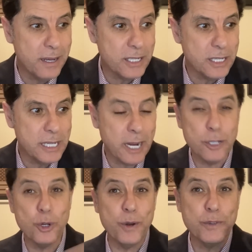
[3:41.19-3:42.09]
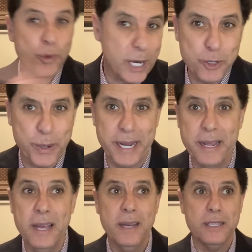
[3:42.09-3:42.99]
Secretary of Treasury,
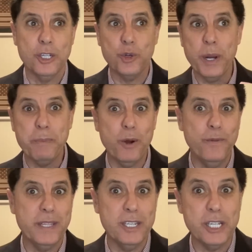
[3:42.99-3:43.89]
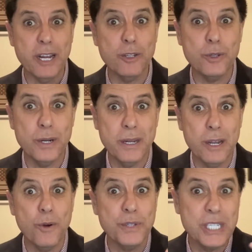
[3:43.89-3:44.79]
the trip of the Secretary
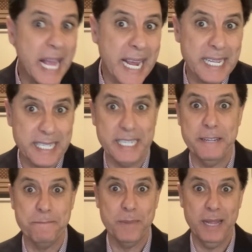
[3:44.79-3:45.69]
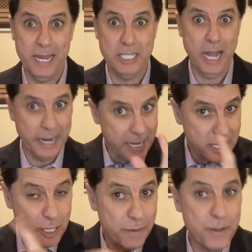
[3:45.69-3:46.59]
of State last, and I
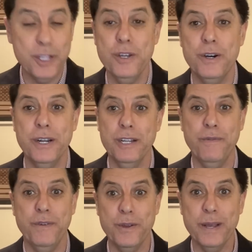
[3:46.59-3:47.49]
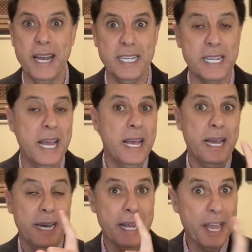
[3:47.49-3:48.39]
did a video on it for you guys,
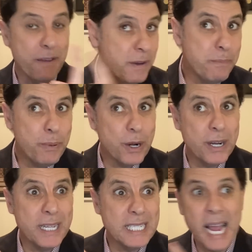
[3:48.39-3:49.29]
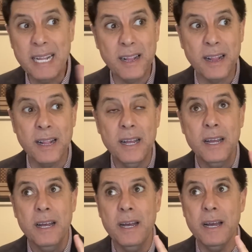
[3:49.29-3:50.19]
and I even put in a title,
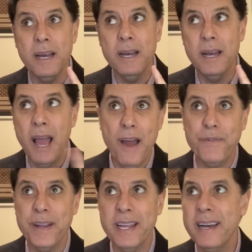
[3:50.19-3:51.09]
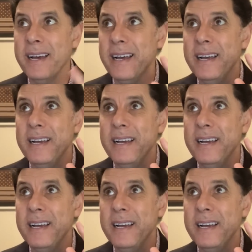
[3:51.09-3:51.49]
Africa